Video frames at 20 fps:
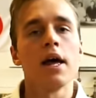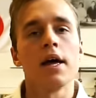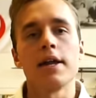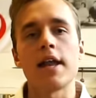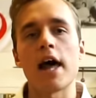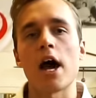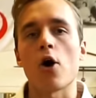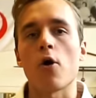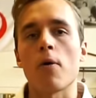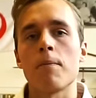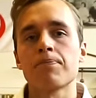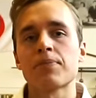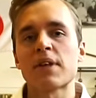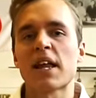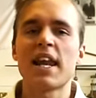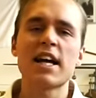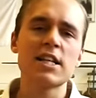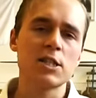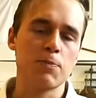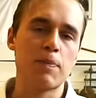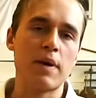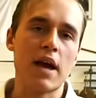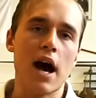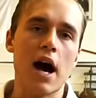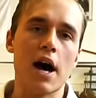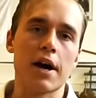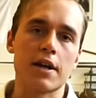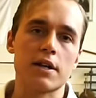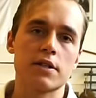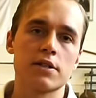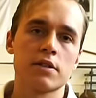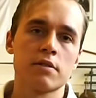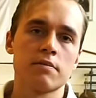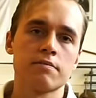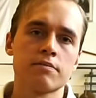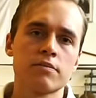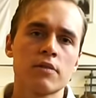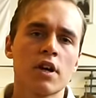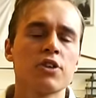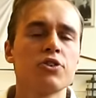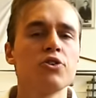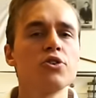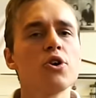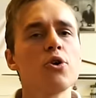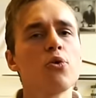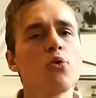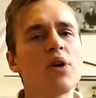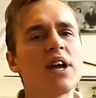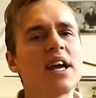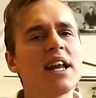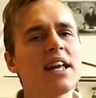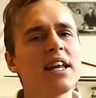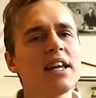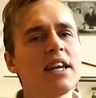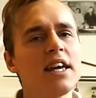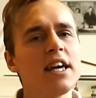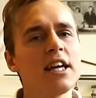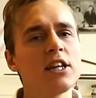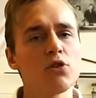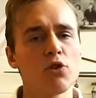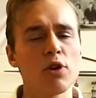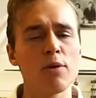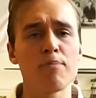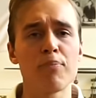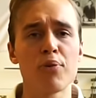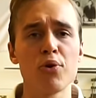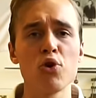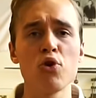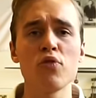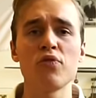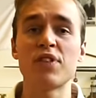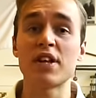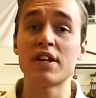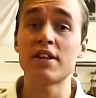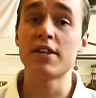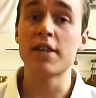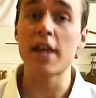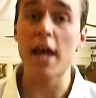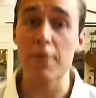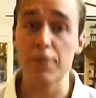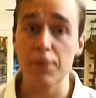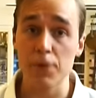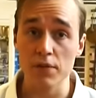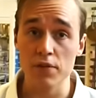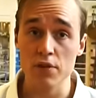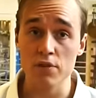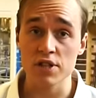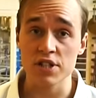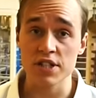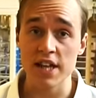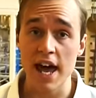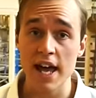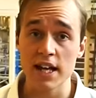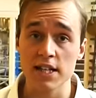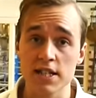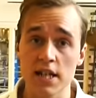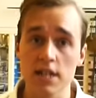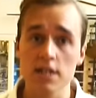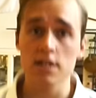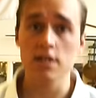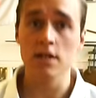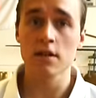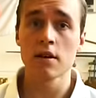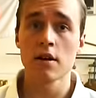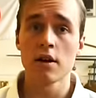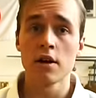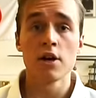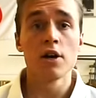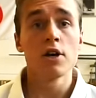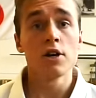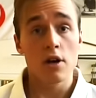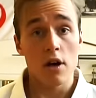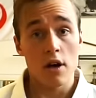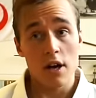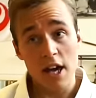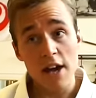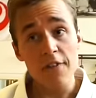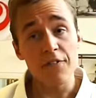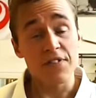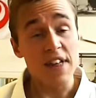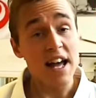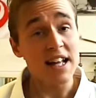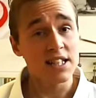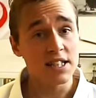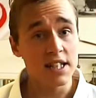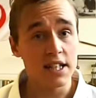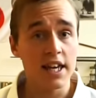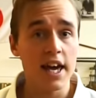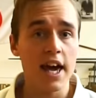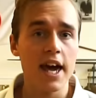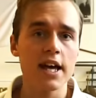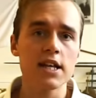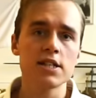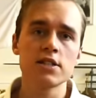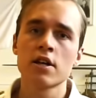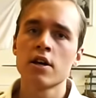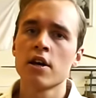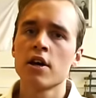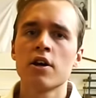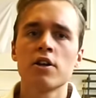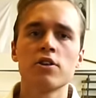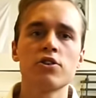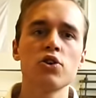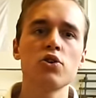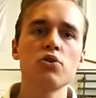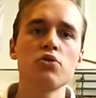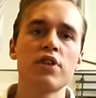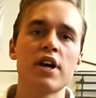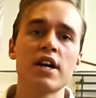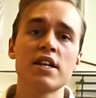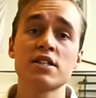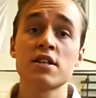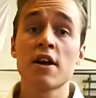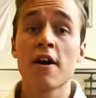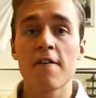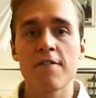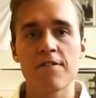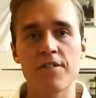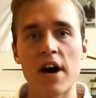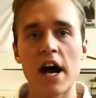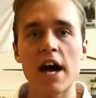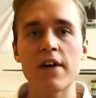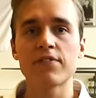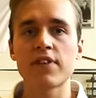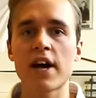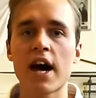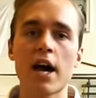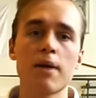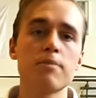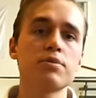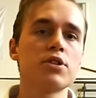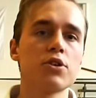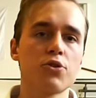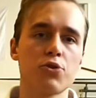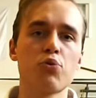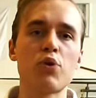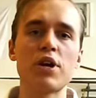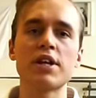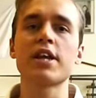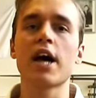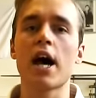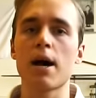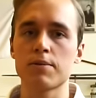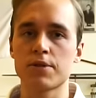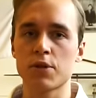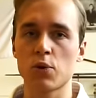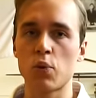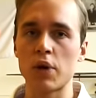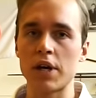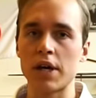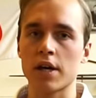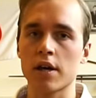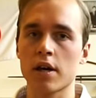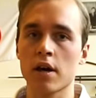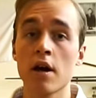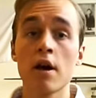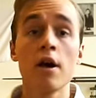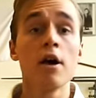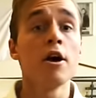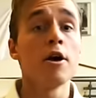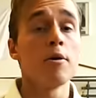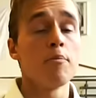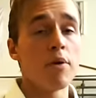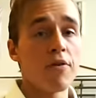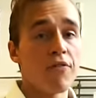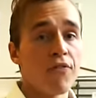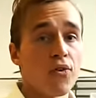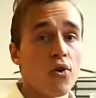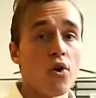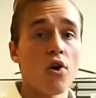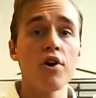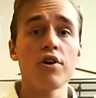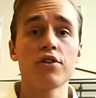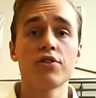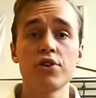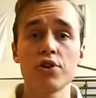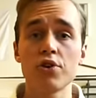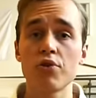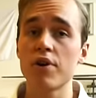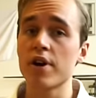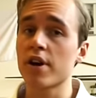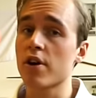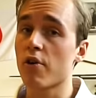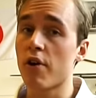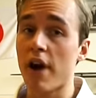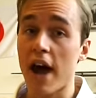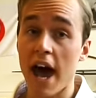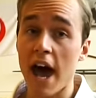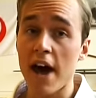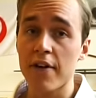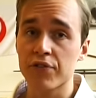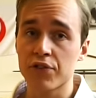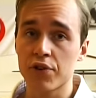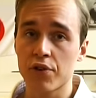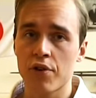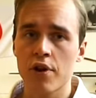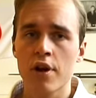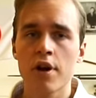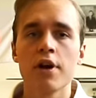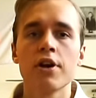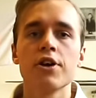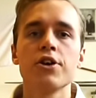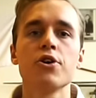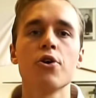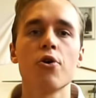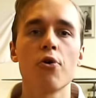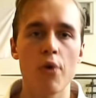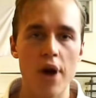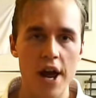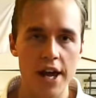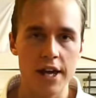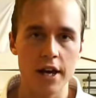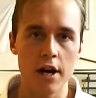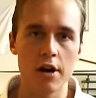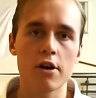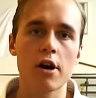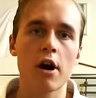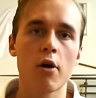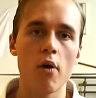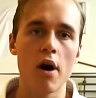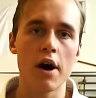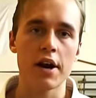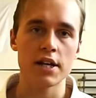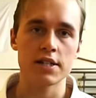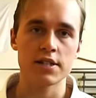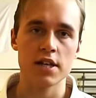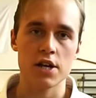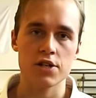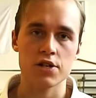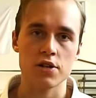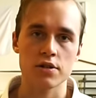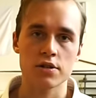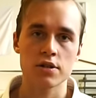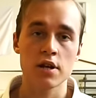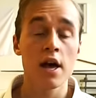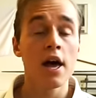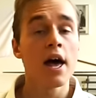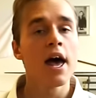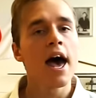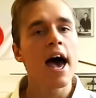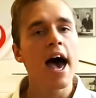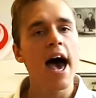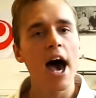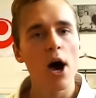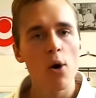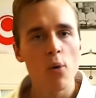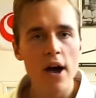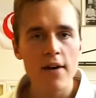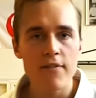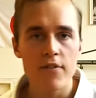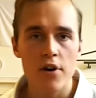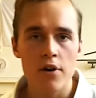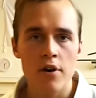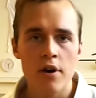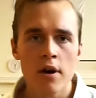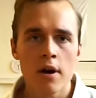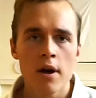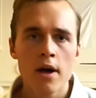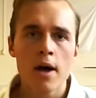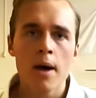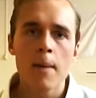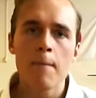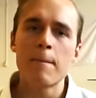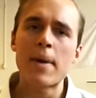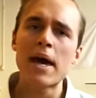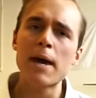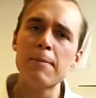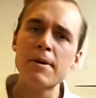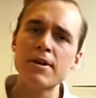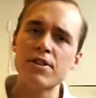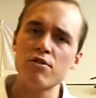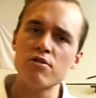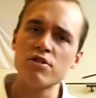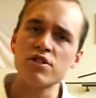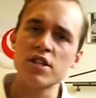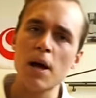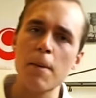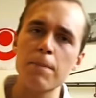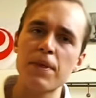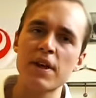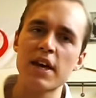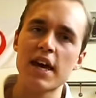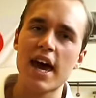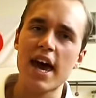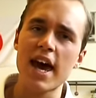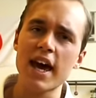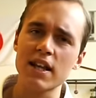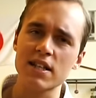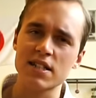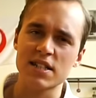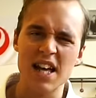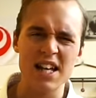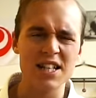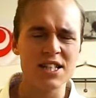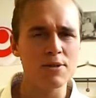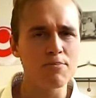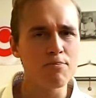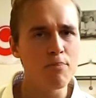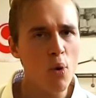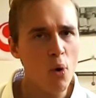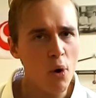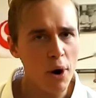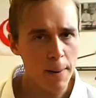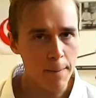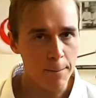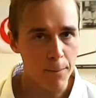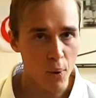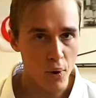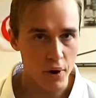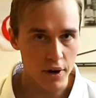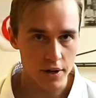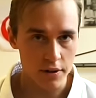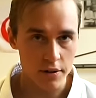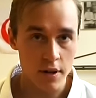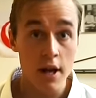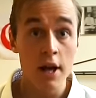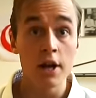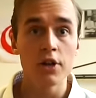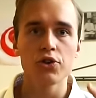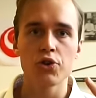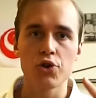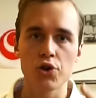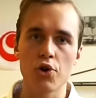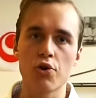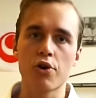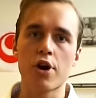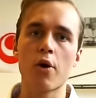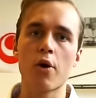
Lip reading: Now, let's be honest. Do you really need to improve the depth of your stances? If that's the case, do this 5 times, 3 times a week, before, during, or after your regular karate sessions. However, maybe there's something else that's more important to your